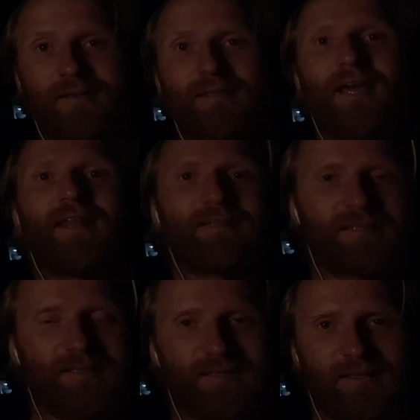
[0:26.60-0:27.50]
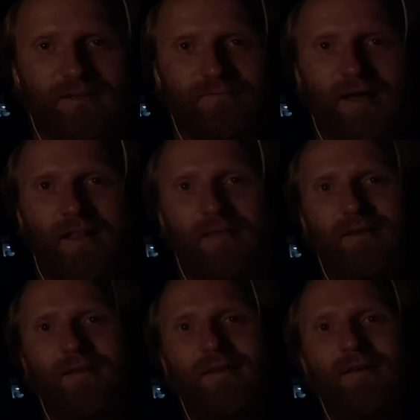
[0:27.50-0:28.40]
getting to Silicon Valley,
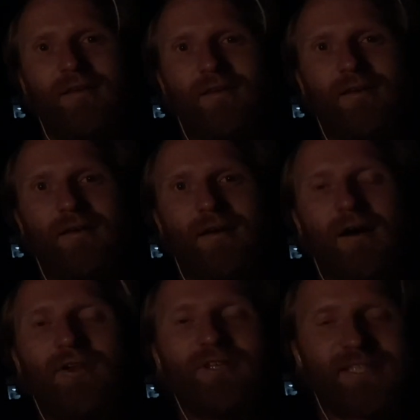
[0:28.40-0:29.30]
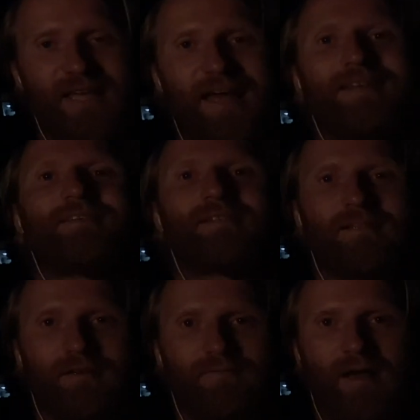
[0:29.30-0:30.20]
understanding
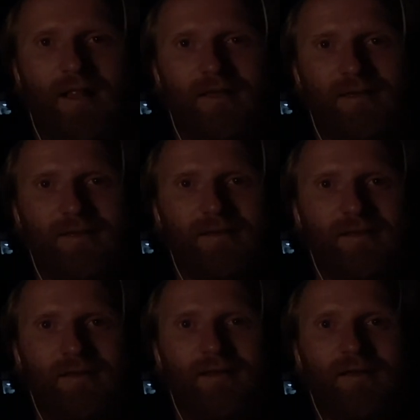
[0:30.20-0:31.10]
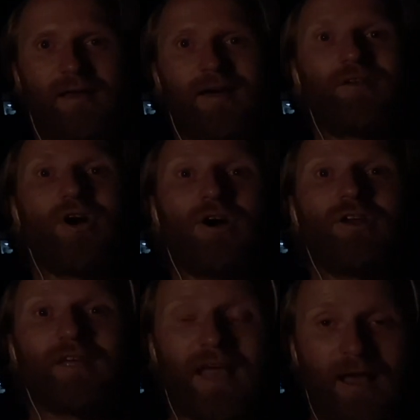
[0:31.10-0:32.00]
Silicon Valley, and
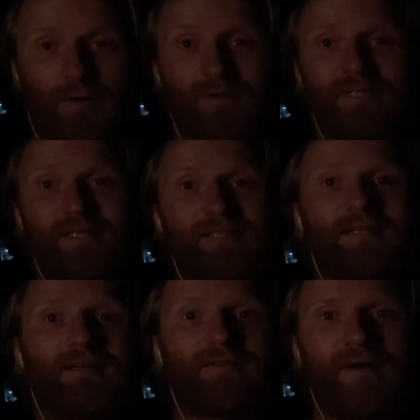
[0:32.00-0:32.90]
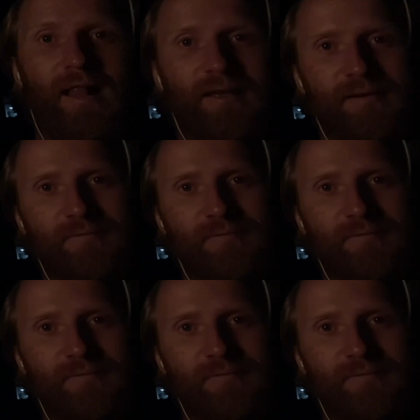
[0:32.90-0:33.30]
earning equity in Silicon Valley.